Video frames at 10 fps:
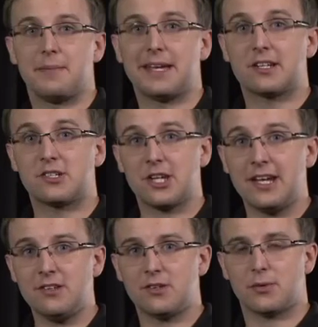make a
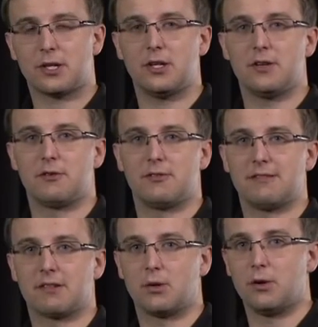change to a cue you've already
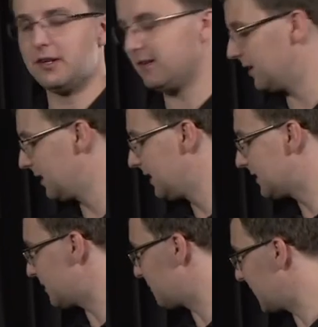recorded,
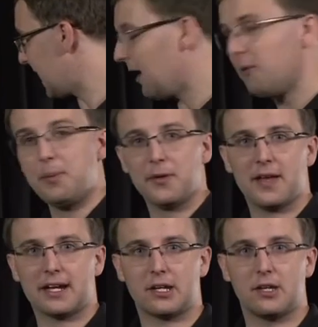simply output
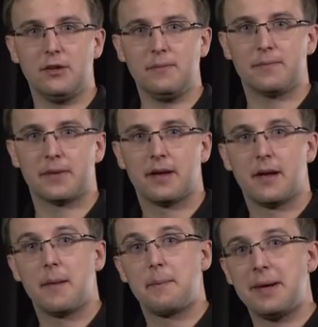that cue,
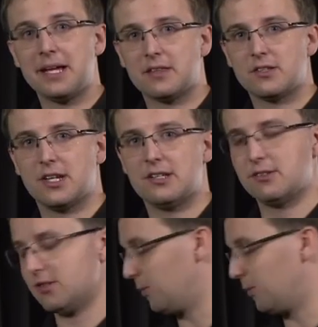make the changes you